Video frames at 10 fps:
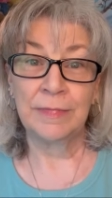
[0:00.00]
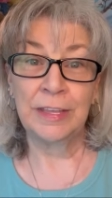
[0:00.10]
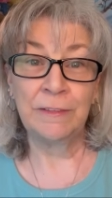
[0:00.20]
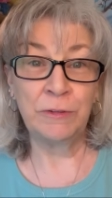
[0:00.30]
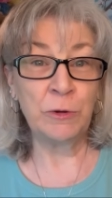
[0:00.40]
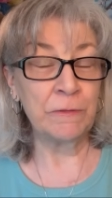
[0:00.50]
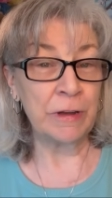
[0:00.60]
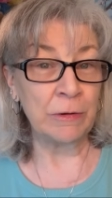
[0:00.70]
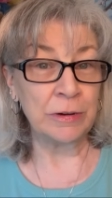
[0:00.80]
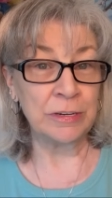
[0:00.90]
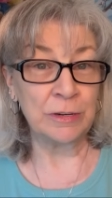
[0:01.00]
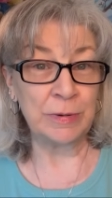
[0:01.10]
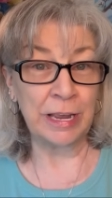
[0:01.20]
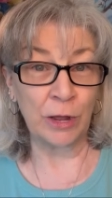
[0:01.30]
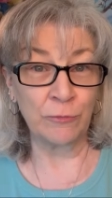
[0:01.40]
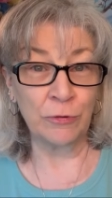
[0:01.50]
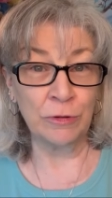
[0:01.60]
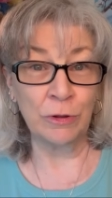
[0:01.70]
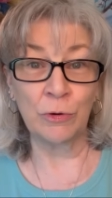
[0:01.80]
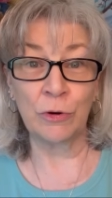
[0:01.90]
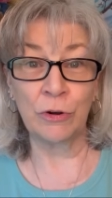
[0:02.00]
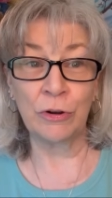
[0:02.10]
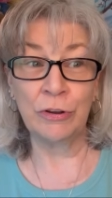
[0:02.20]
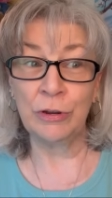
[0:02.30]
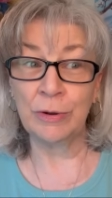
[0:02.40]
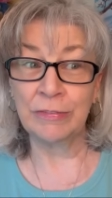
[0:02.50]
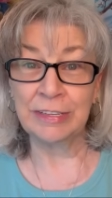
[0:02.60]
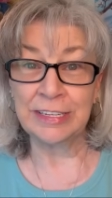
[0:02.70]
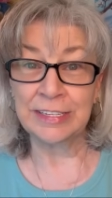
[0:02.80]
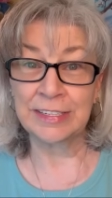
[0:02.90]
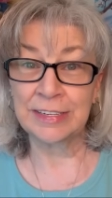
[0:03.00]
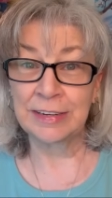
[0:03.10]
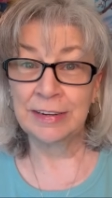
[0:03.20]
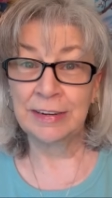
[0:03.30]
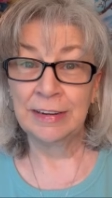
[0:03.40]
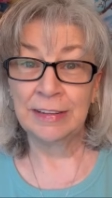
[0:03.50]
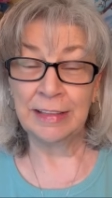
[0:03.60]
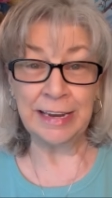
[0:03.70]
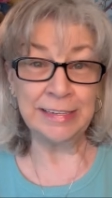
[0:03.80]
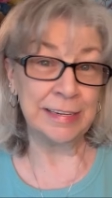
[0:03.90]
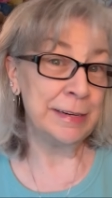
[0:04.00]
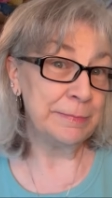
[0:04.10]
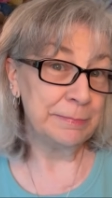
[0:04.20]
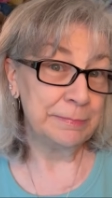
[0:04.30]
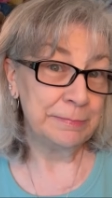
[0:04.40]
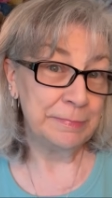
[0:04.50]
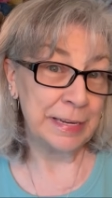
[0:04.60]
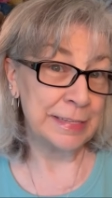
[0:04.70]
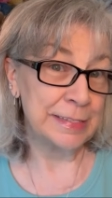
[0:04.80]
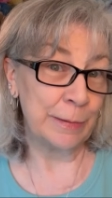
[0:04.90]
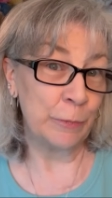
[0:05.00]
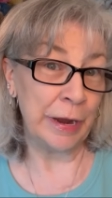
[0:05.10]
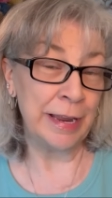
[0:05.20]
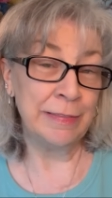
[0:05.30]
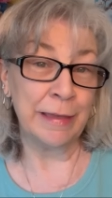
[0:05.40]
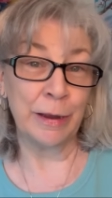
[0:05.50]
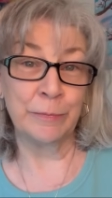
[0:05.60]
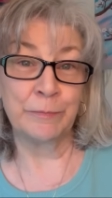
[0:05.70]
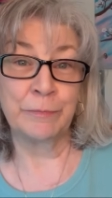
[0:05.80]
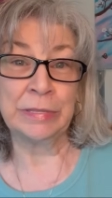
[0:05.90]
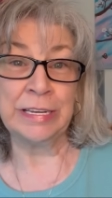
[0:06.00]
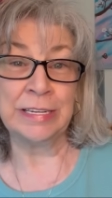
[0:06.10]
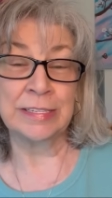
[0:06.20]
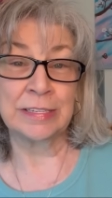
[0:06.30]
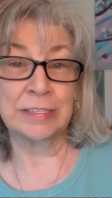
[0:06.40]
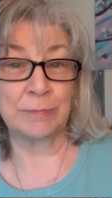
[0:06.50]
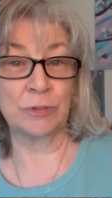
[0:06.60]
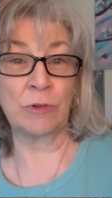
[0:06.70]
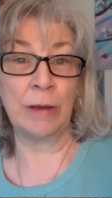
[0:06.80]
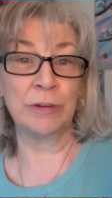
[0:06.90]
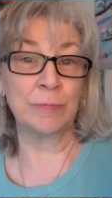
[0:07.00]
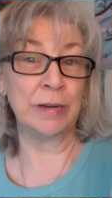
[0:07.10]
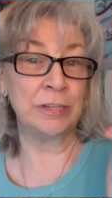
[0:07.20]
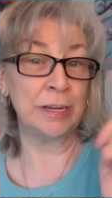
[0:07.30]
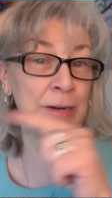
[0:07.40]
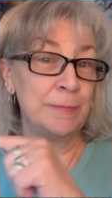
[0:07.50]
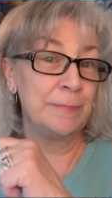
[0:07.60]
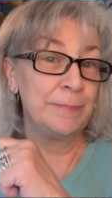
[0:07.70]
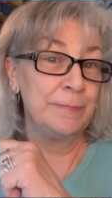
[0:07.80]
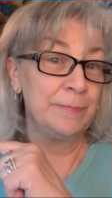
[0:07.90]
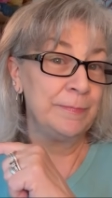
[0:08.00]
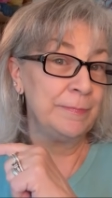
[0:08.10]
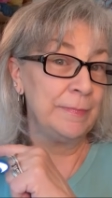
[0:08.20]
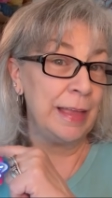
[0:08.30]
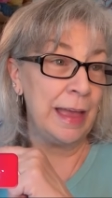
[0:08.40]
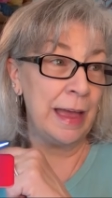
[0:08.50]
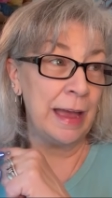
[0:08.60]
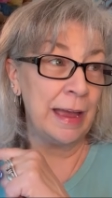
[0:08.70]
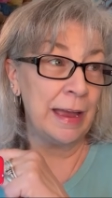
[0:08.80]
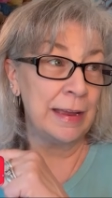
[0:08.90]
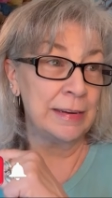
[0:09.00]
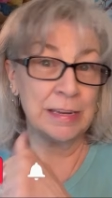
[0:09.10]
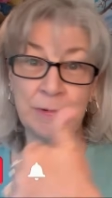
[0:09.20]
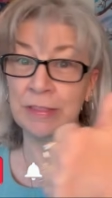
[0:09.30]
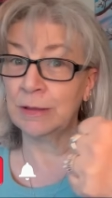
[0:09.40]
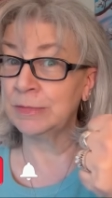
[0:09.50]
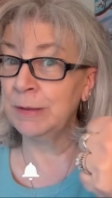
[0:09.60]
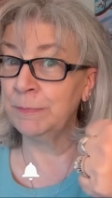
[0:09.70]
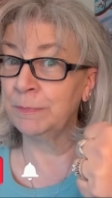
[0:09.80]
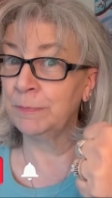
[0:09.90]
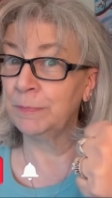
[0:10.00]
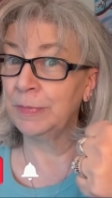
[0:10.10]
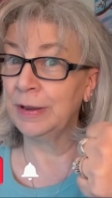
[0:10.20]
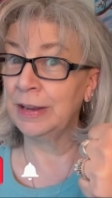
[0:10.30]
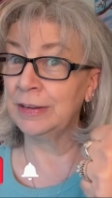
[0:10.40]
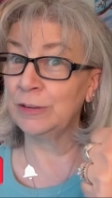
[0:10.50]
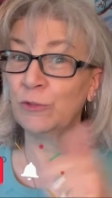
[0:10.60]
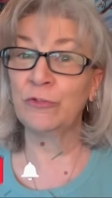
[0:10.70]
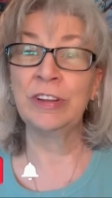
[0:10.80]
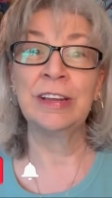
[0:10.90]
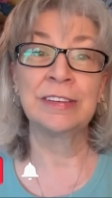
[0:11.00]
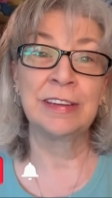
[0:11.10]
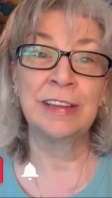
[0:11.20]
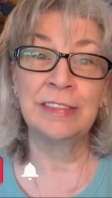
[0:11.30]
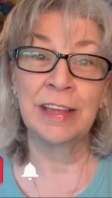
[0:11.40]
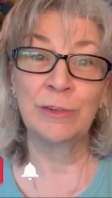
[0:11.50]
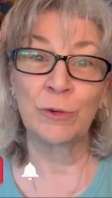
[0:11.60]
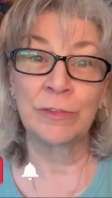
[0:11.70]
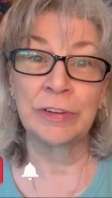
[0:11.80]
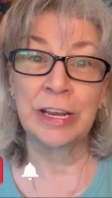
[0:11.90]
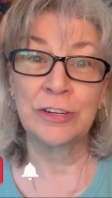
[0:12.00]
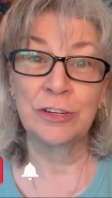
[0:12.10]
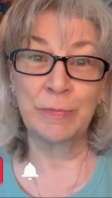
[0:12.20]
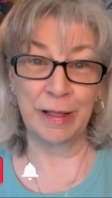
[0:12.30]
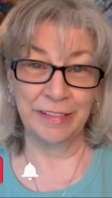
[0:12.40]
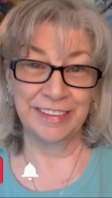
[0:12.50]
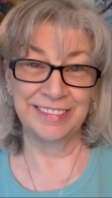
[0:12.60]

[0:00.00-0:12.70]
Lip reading: If you have found it to be helpful, or you have at least liked it in some way, then please subscribe to my channel and give me a thumbs up. And don't forget to hit that notification bell.